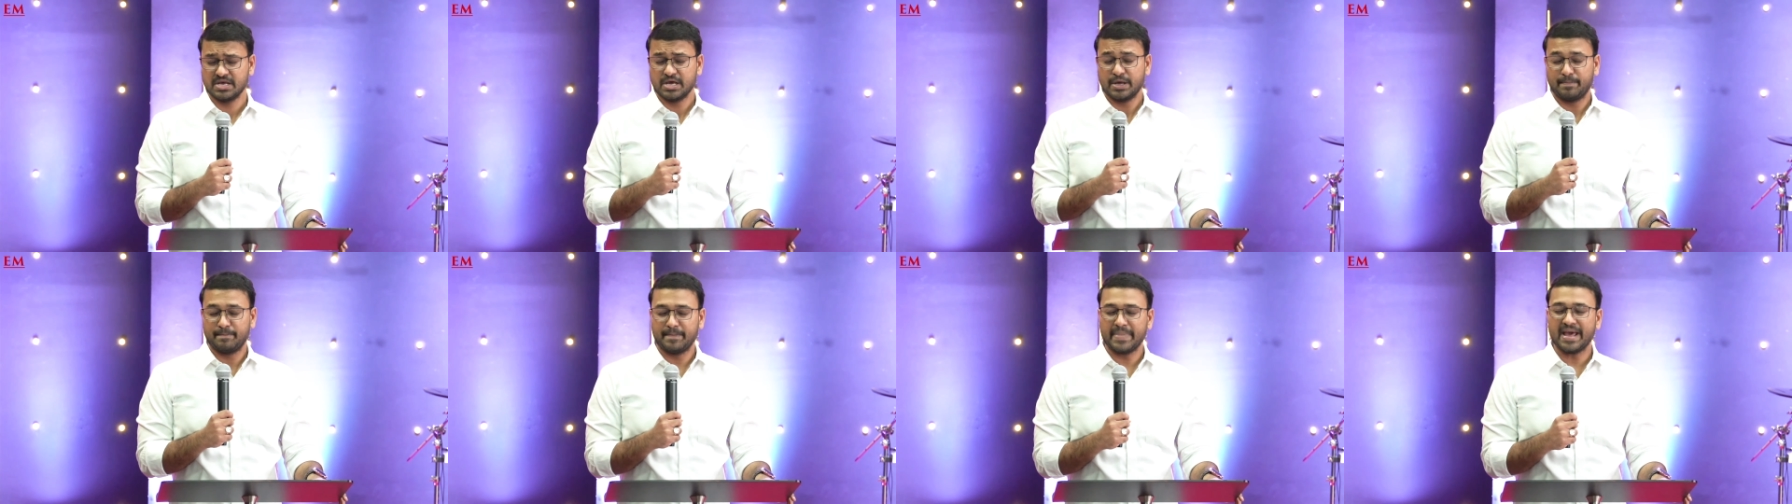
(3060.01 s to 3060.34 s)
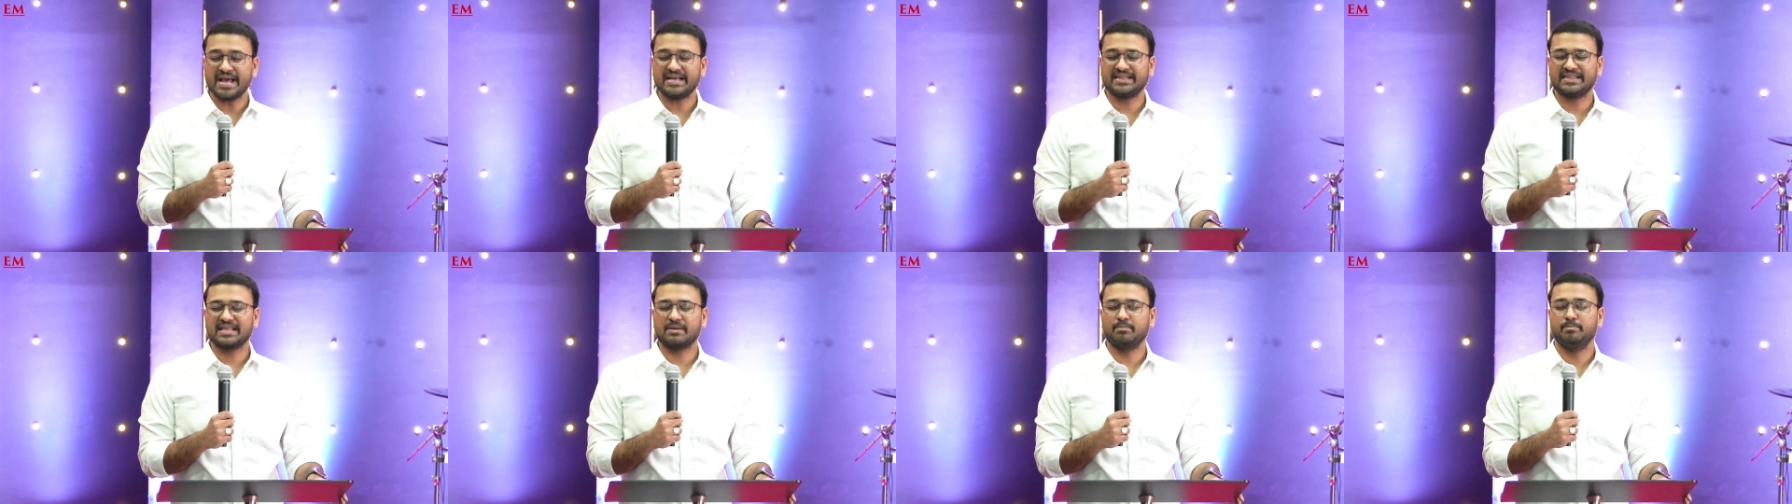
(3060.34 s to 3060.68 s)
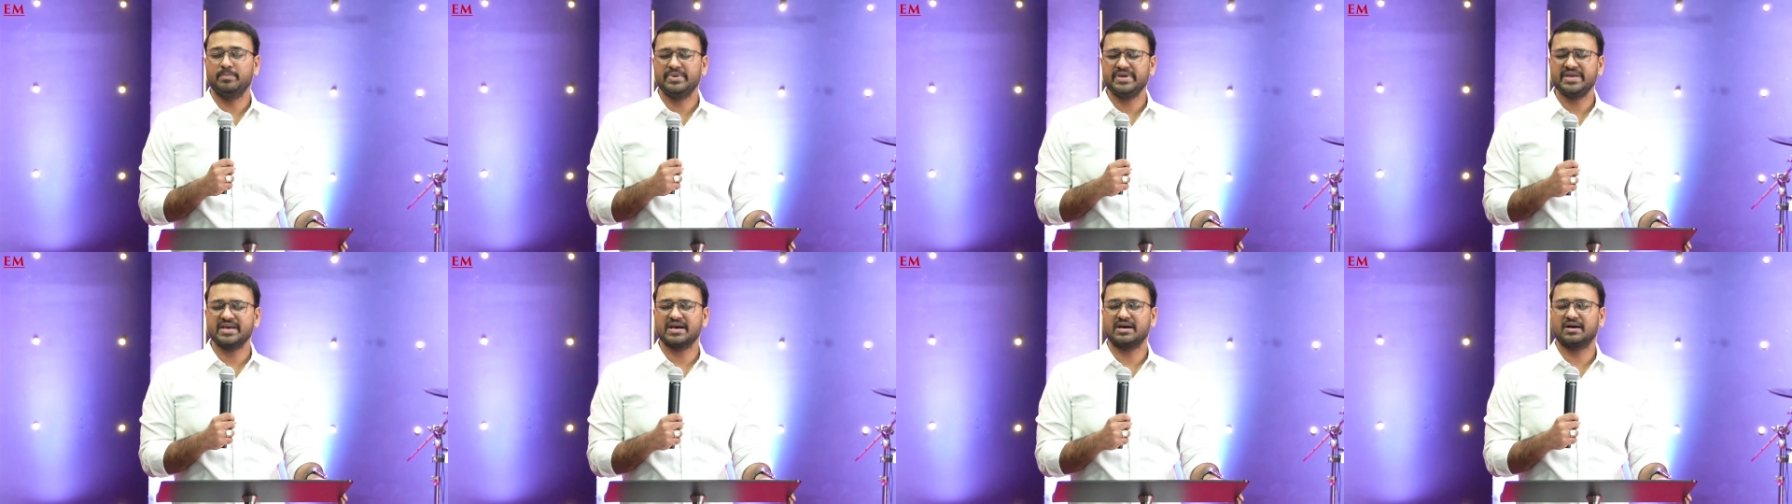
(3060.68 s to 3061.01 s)
make them
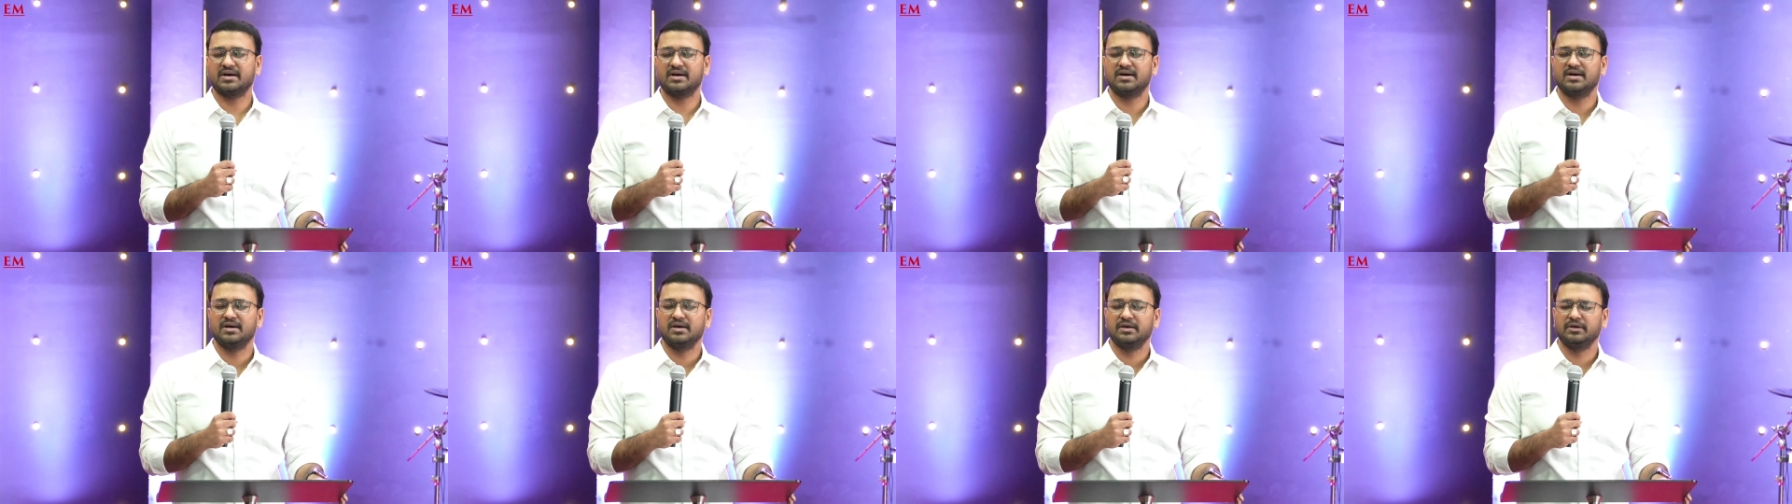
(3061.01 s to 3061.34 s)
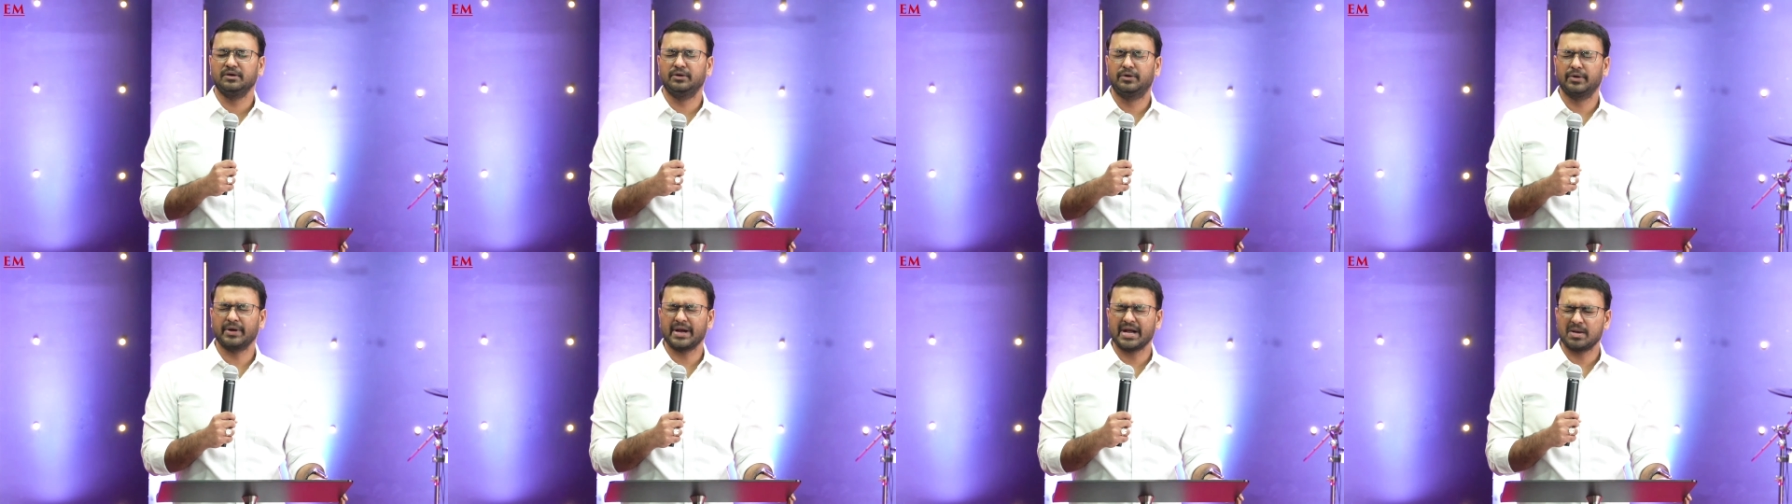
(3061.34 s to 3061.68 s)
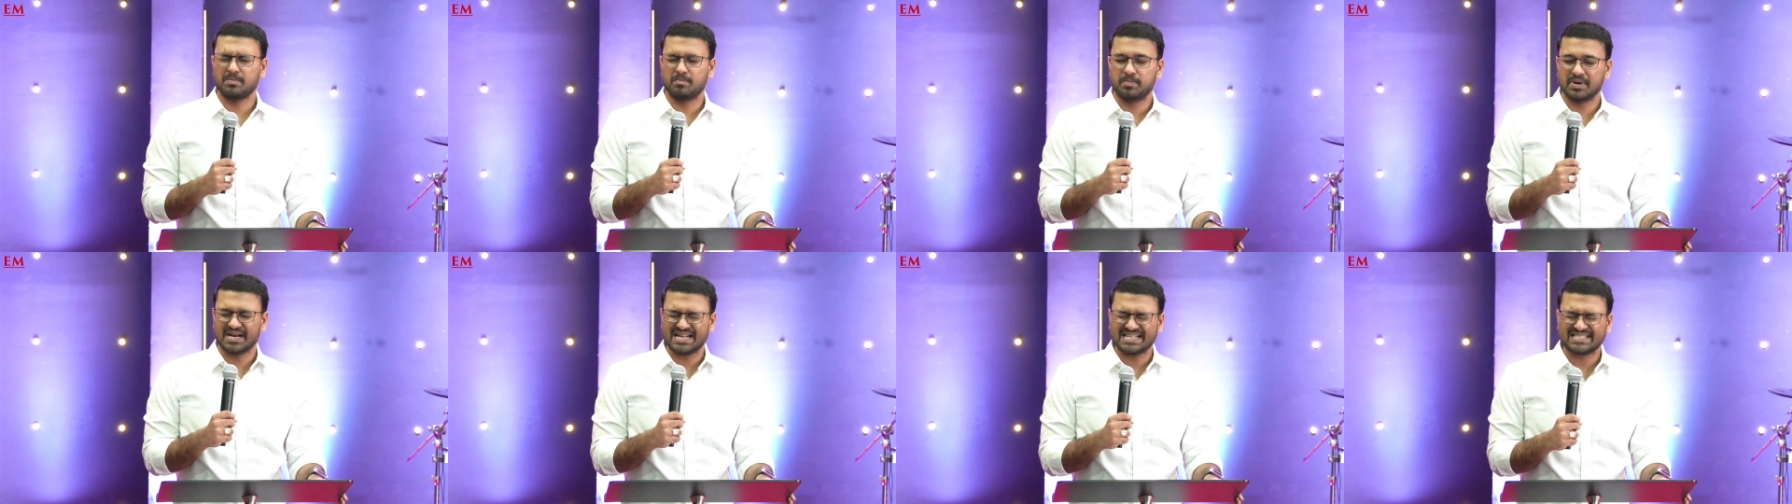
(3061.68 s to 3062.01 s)
be a
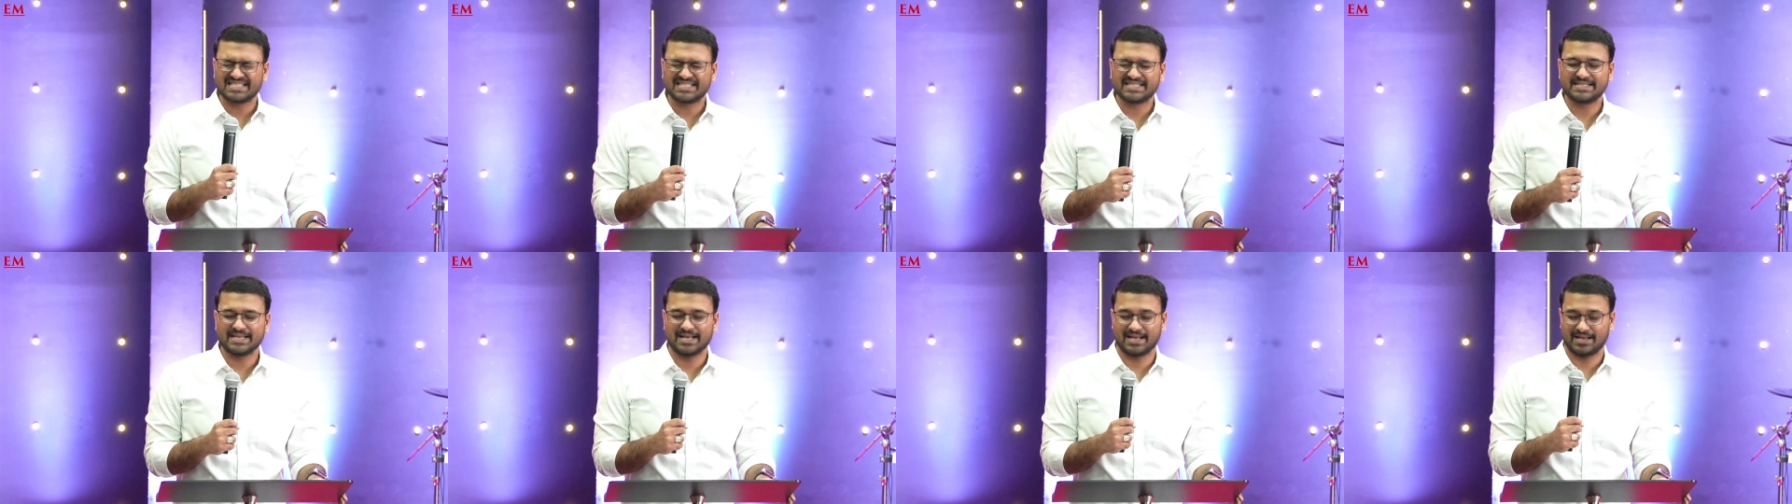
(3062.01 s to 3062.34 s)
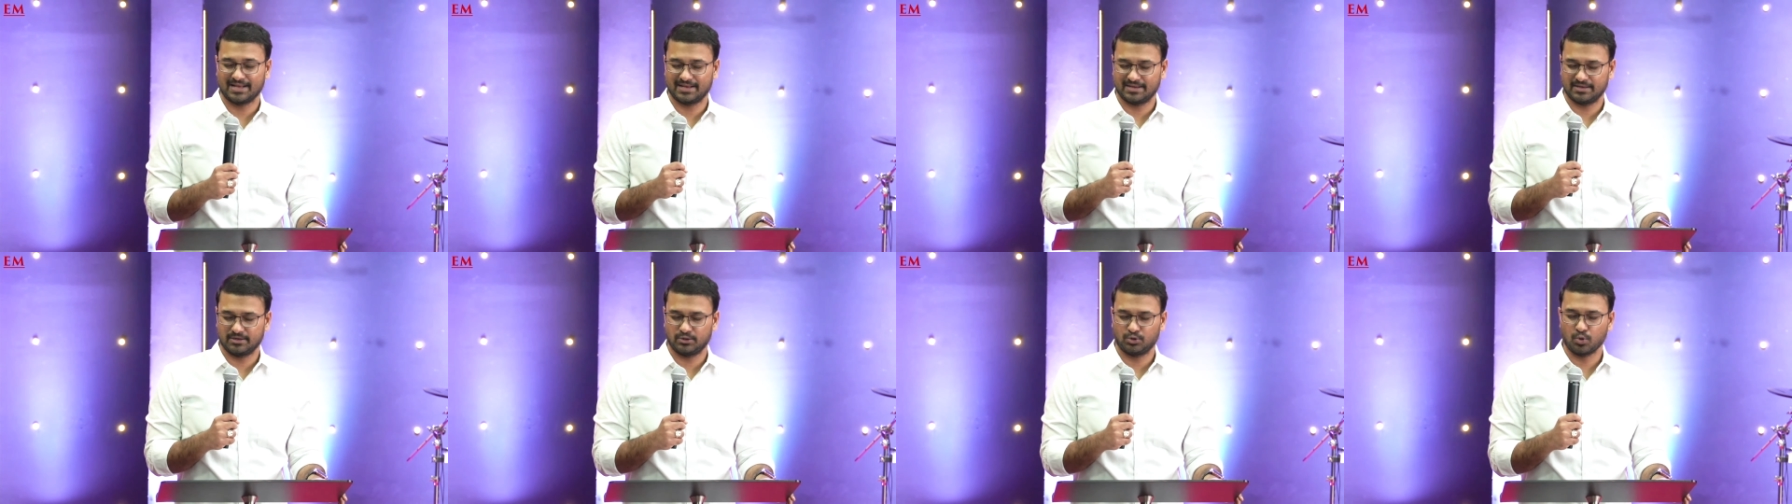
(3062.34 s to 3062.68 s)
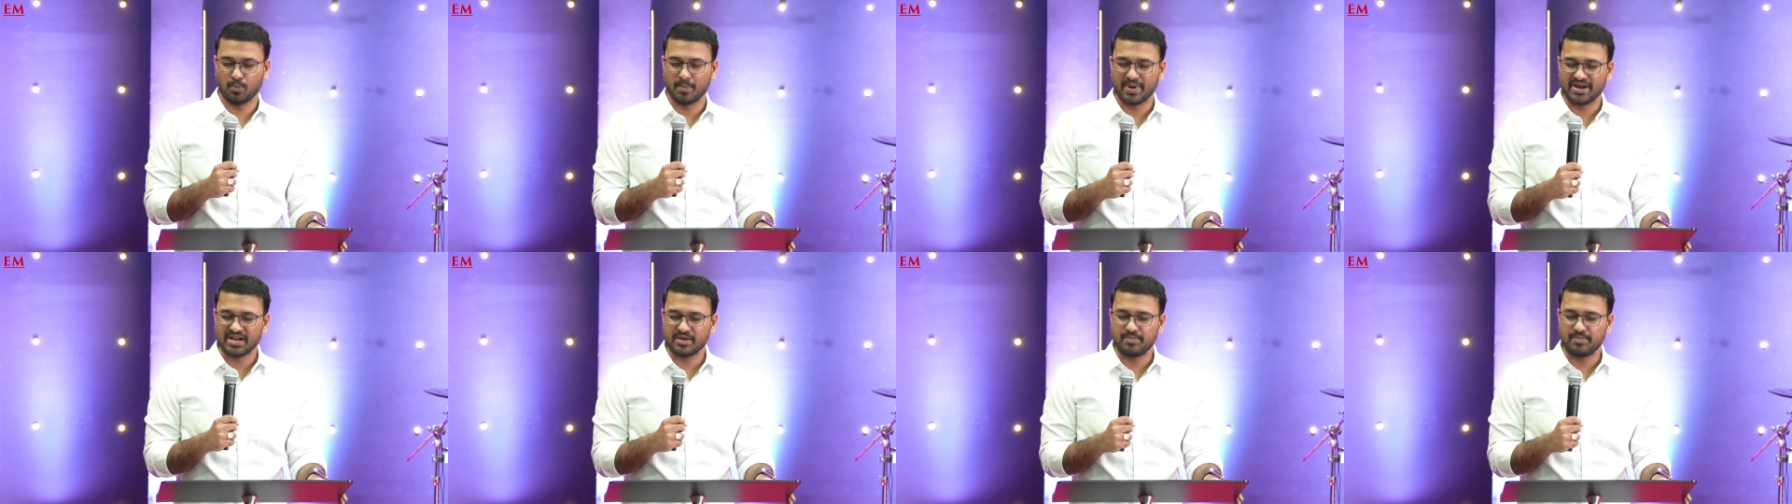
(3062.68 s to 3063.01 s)
great blessing to many